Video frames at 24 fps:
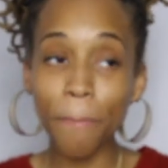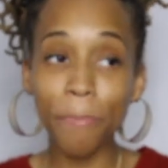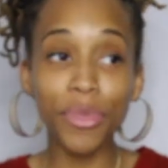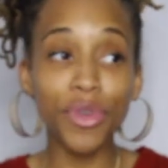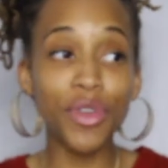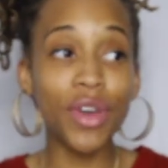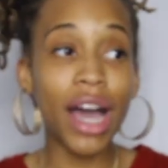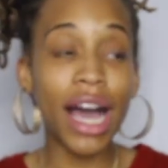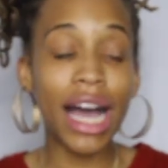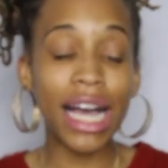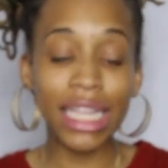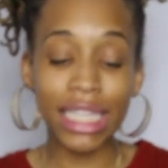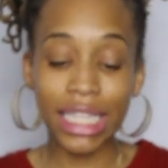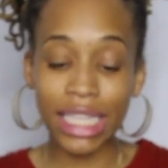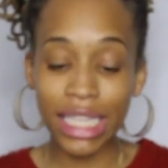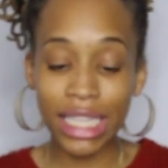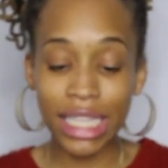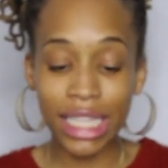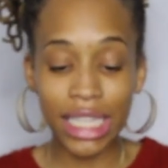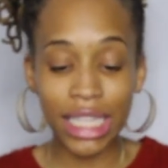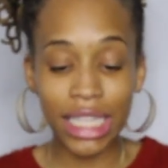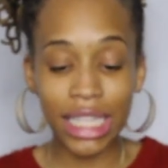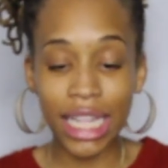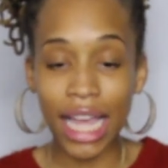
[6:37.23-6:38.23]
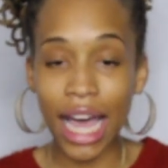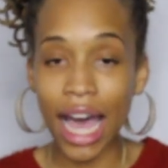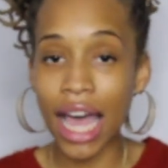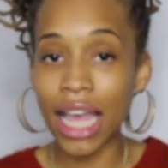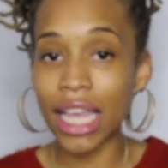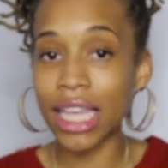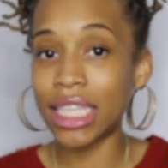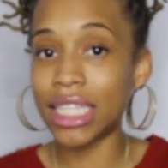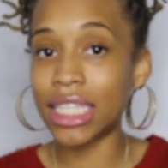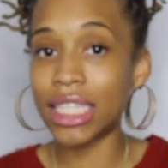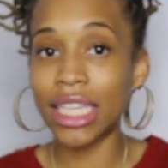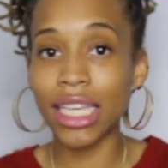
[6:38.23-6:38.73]
You guys, this is
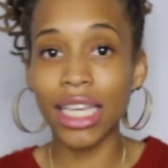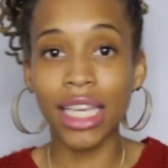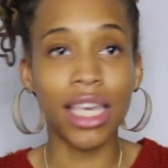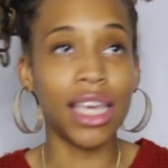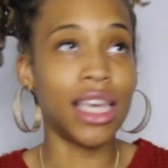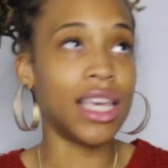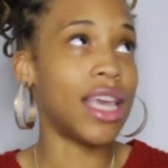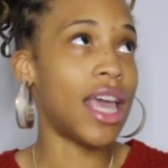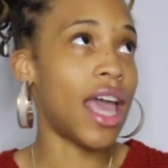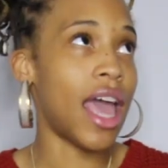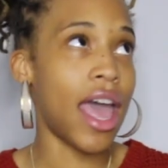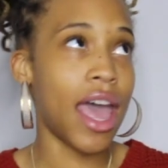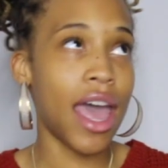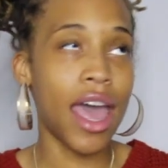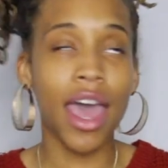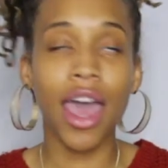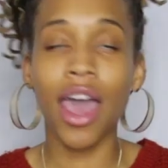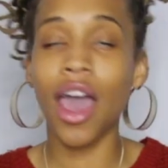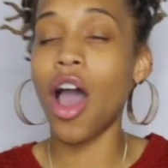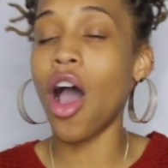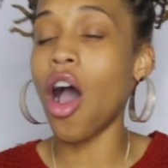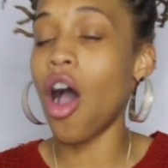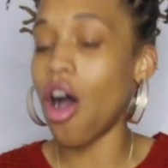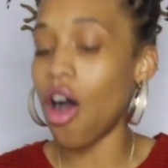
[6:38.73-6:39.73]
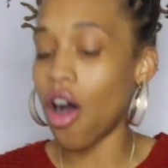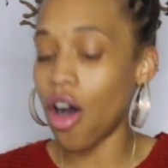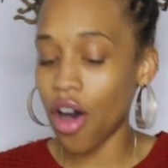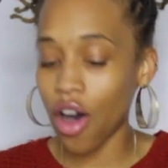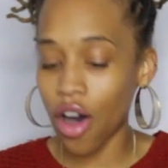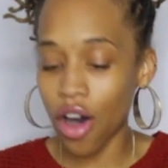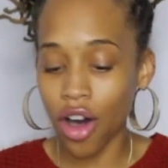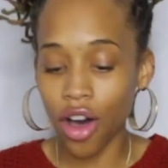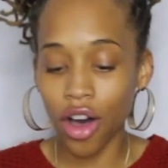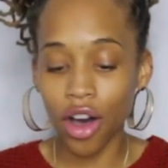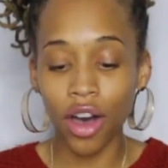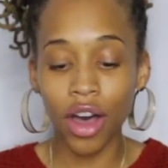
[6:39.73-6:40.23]
not sticky at
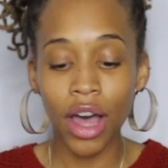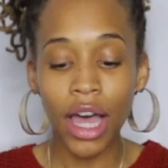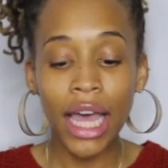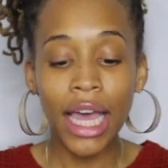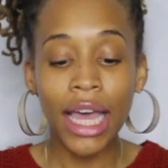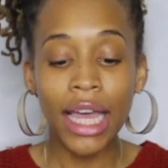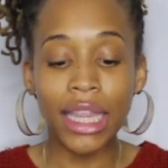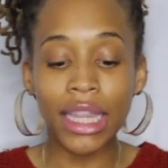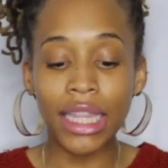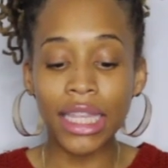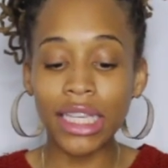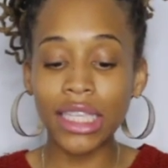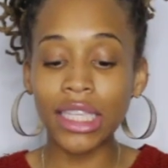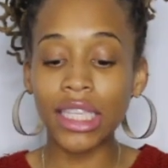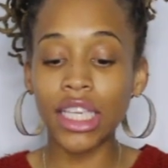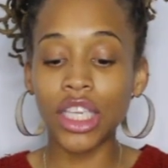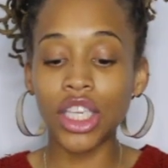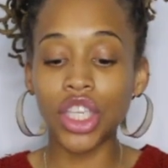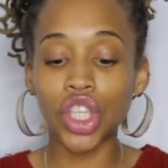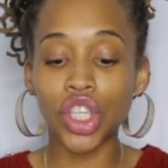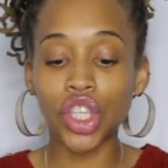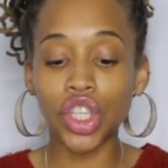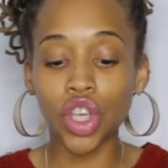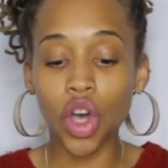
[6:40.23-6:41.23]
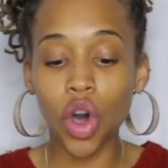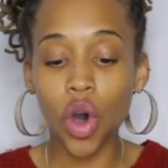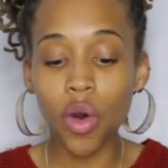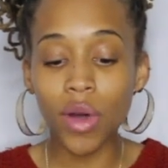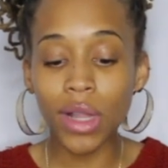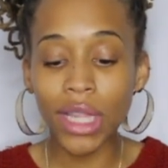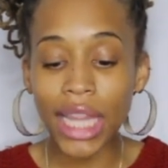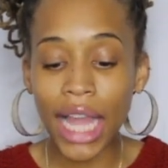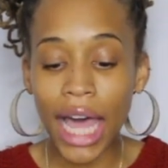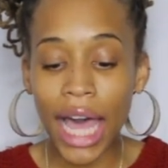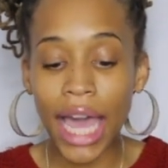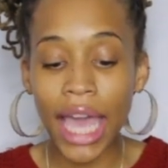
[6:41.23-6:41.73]
all. This is
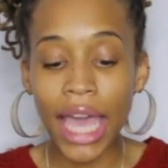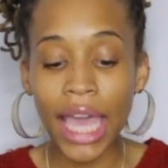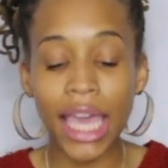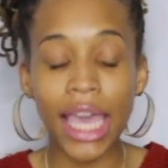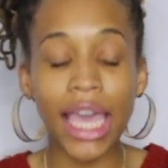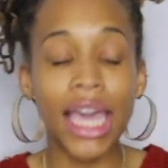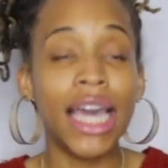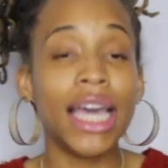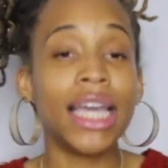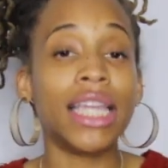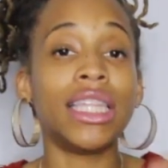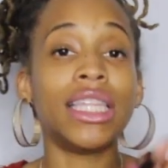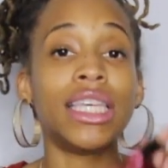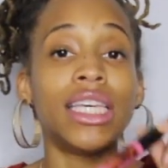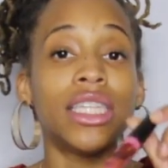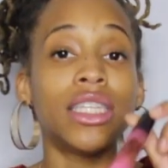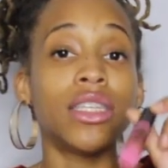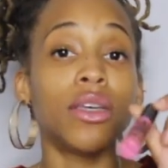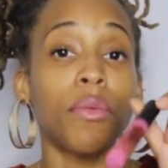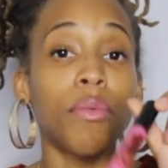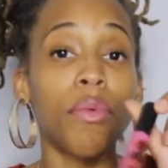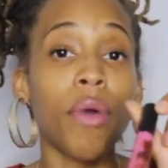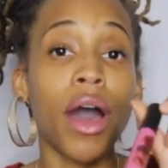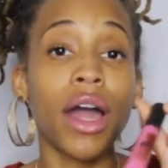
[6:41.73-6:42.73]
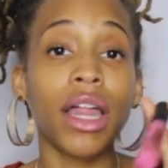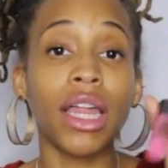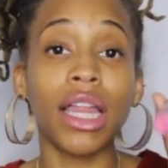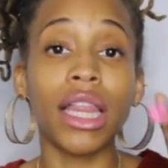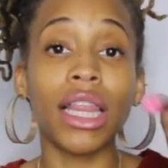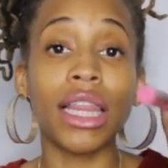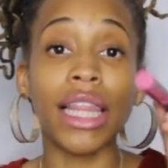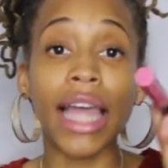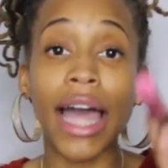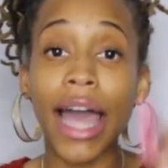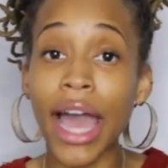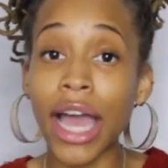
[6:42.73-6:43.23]
so light. This will probably
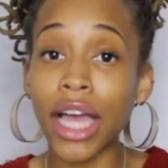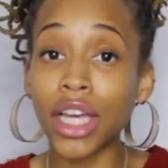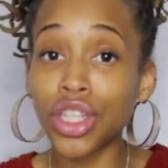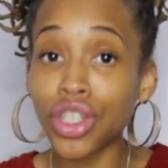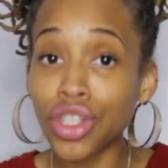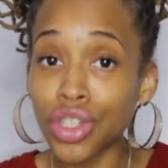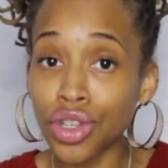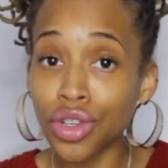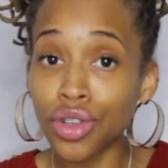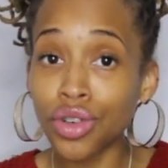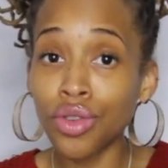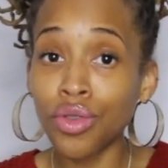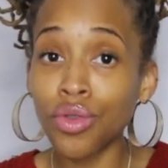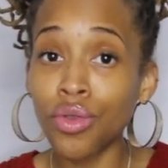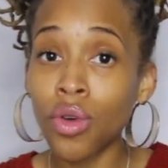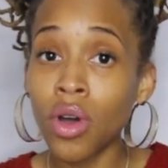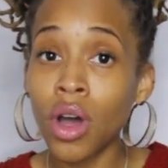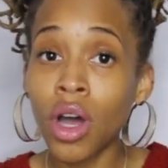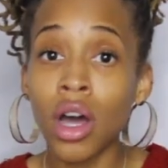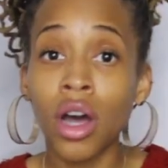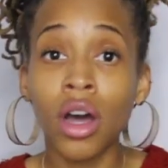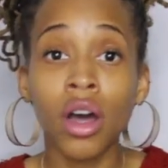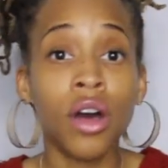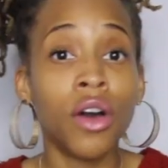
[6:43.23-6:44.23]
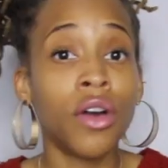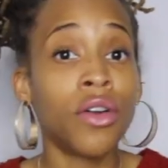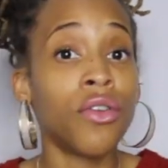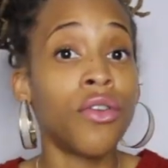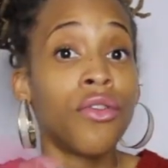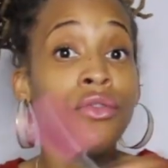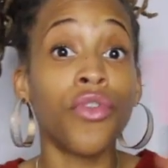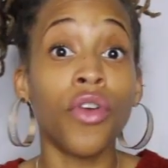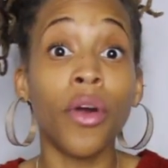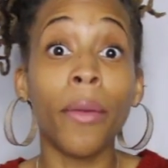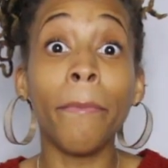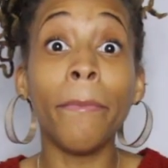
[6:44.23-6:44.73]
last you
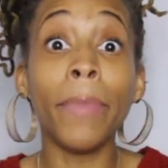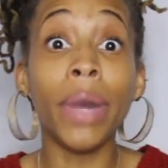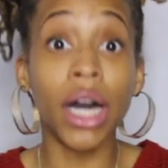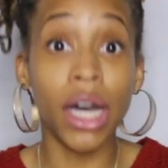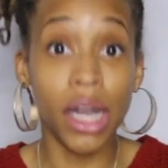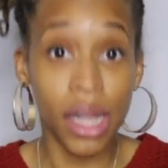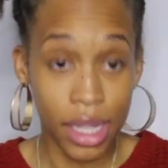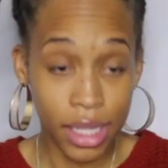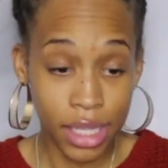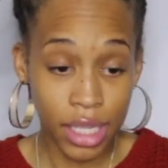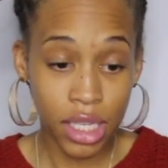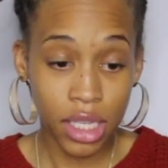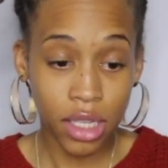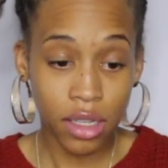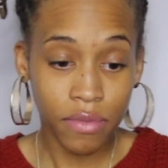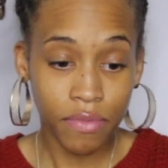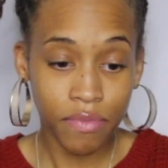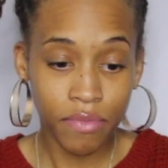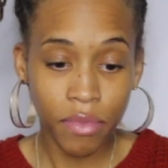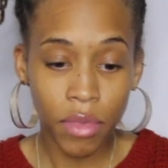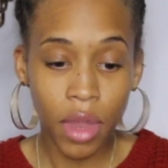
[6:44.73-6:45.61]
for months,